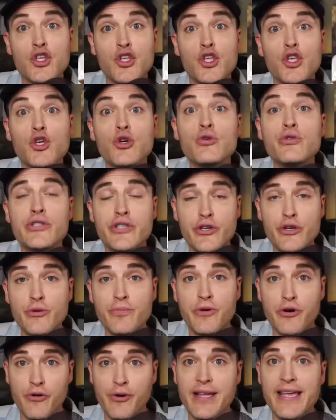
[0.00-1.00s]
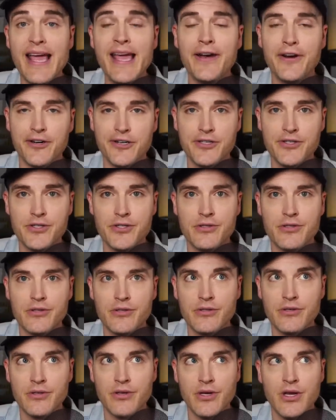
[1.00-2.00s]
YouTube creators
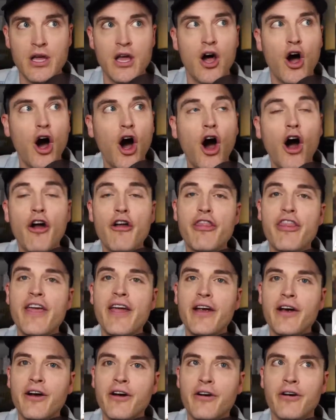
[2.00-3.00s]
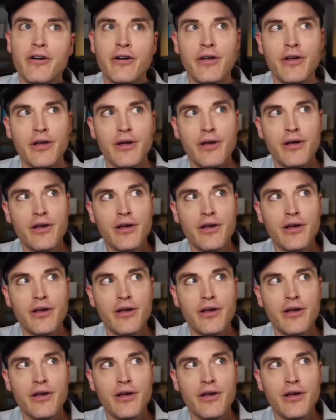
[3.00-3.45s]
are their